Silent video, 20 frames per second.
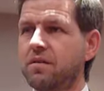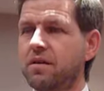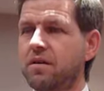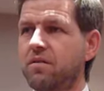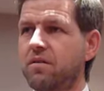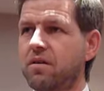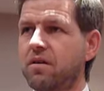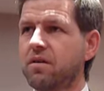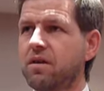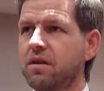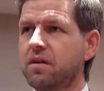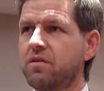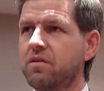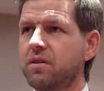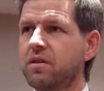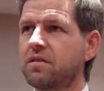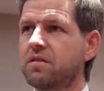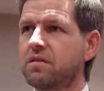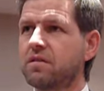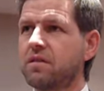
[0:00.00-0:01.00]
There are
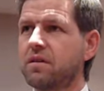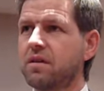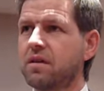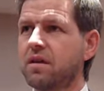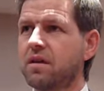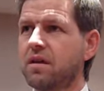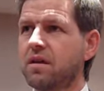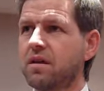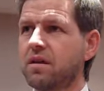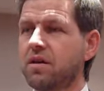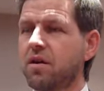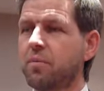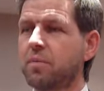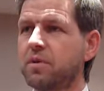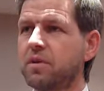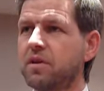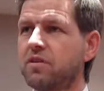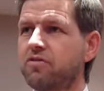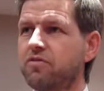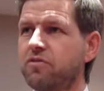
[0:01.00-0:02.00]
increased
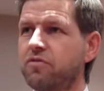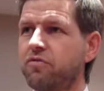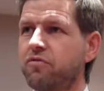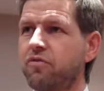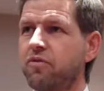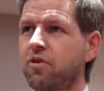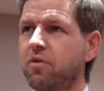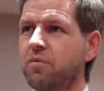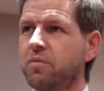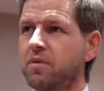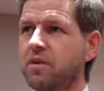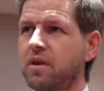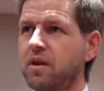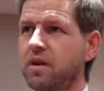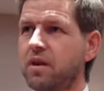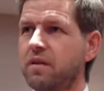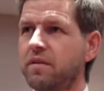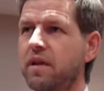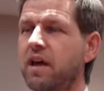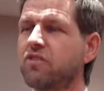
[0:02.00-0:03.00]
competition from
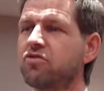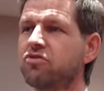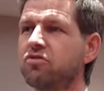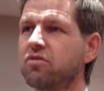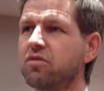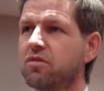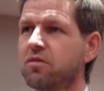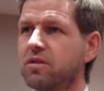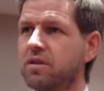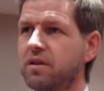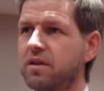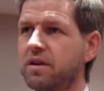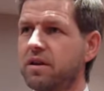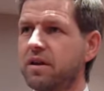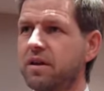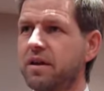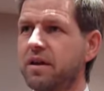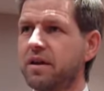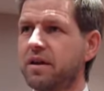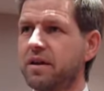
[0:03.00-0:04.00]
the
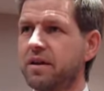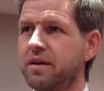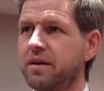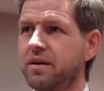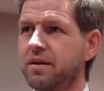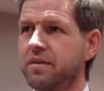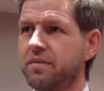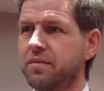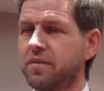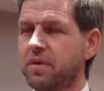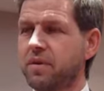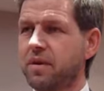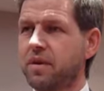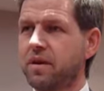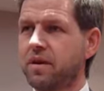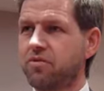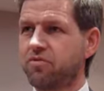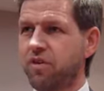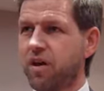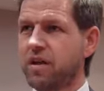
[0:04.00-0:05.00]
national
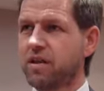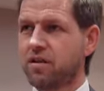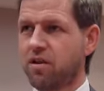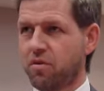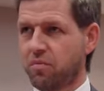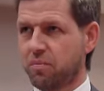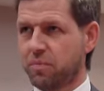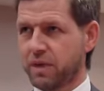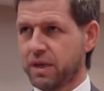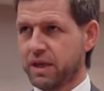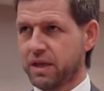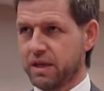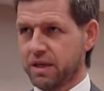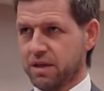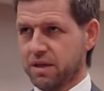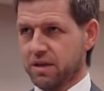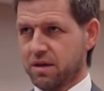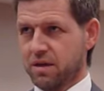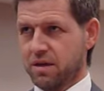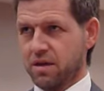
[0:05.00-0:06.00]
train company.
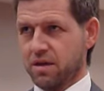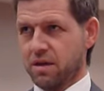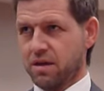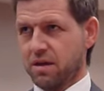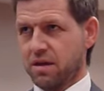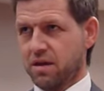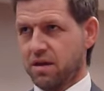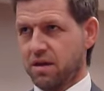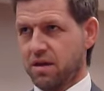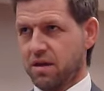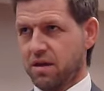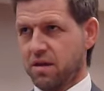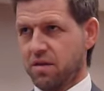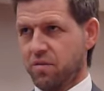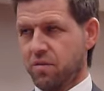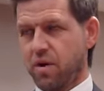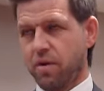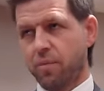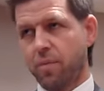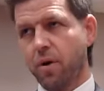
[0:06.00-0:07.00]

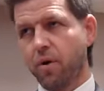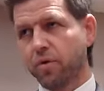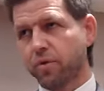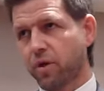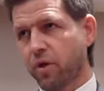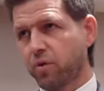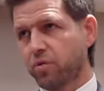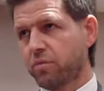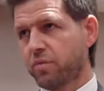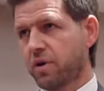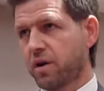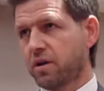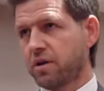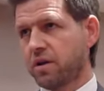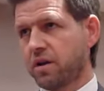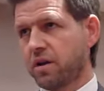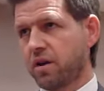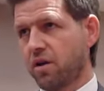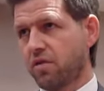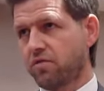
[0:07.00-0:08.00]
We are both owned by
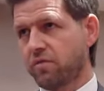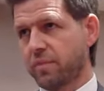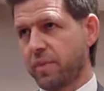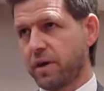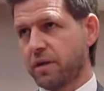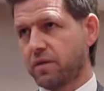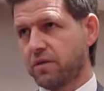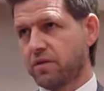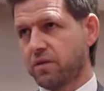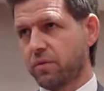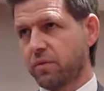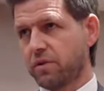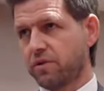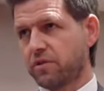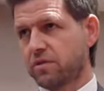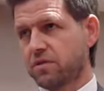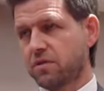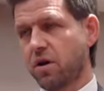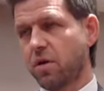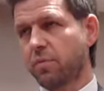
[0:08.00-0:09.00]
the government, so
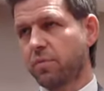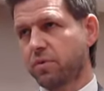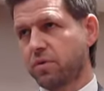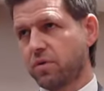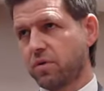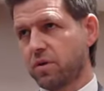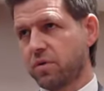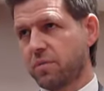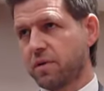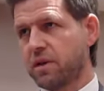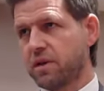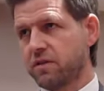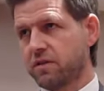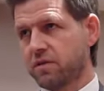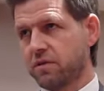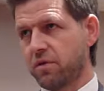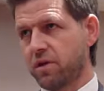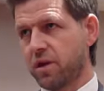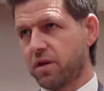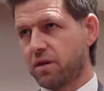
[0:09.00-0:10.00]
it's up to the
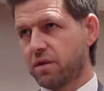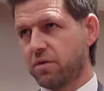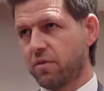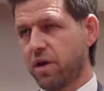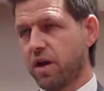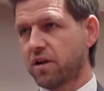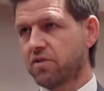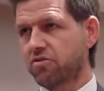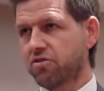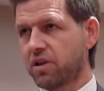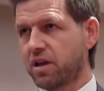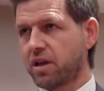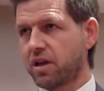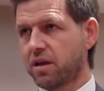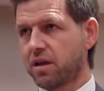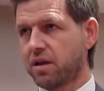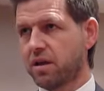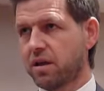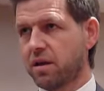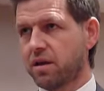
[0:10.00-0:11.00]
ministry to actually